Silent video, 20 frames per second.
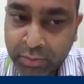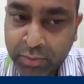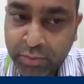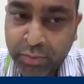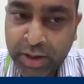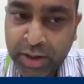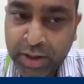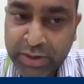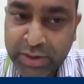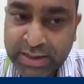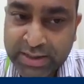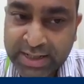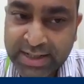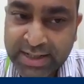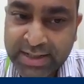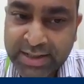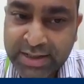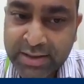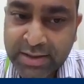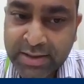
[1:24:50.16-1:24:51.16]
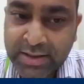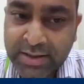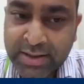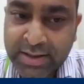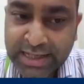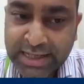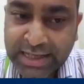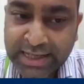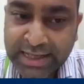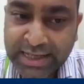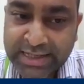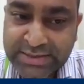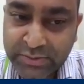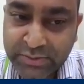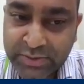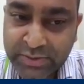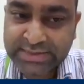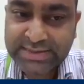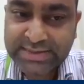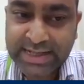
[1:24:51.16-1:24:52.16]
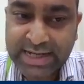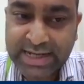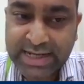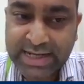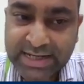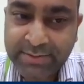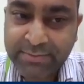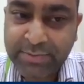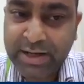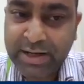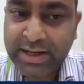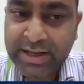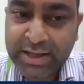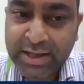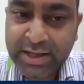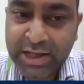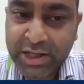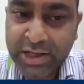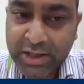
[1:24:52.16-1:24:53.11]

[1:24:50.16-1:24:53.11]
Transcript: what we did is we selectively